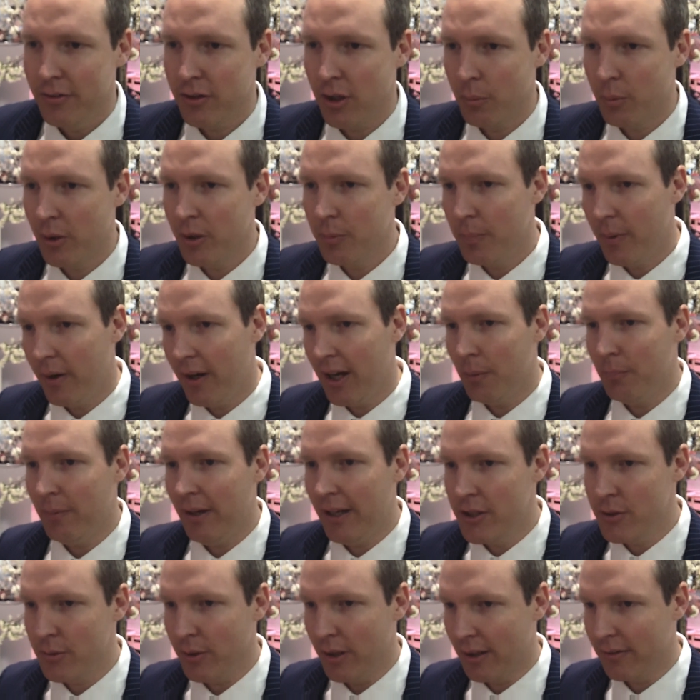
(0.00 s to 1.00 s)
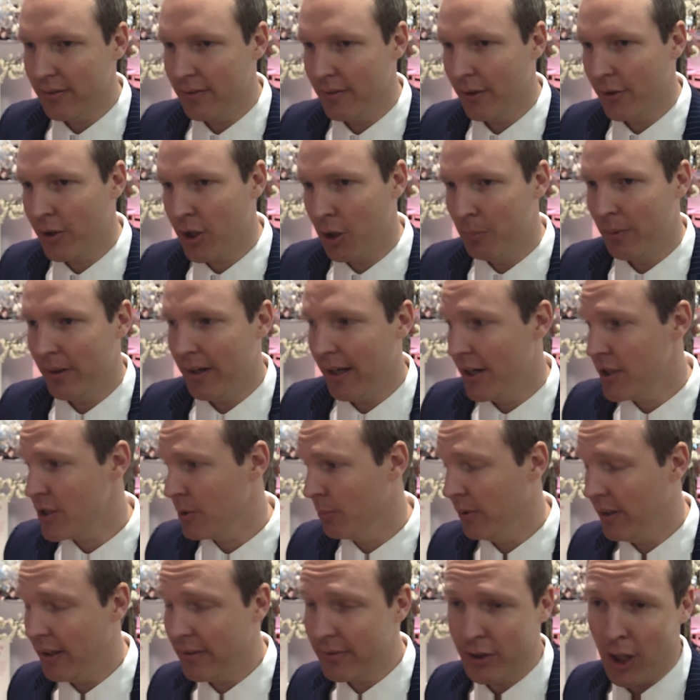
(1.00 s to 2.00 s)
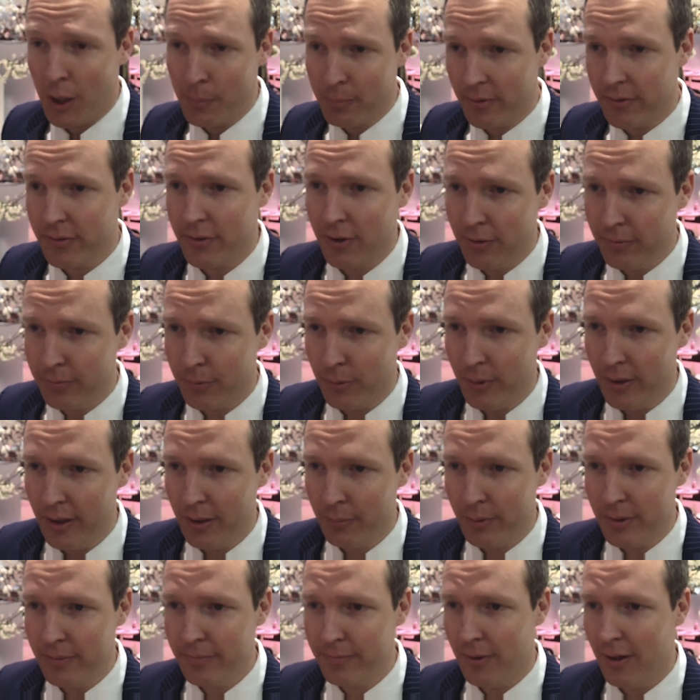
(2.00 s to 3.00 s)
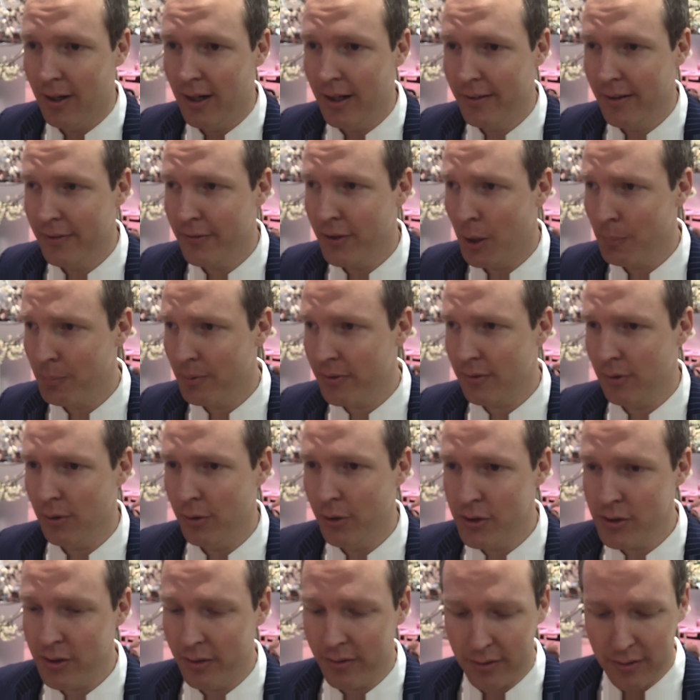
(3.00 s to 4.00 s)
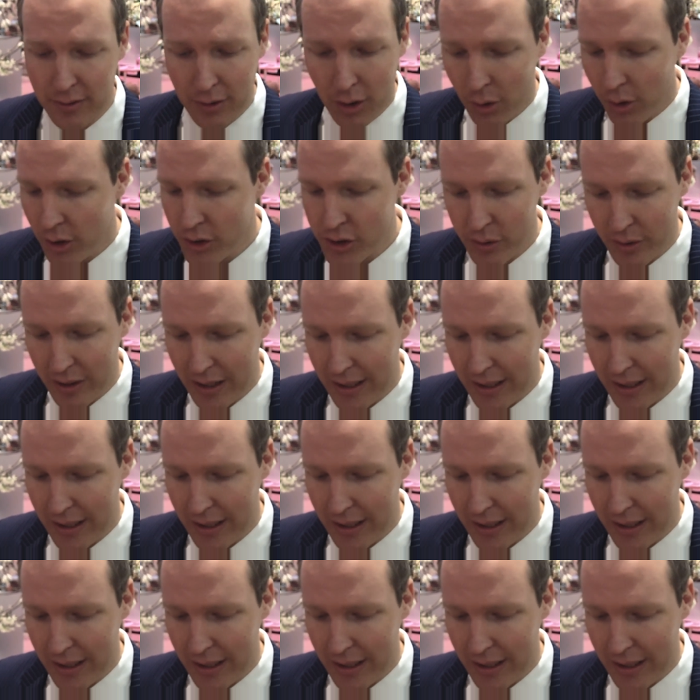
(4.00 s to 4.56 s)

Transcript: So with biometrics and the combination with this type of software, we find the type of solutions, as long as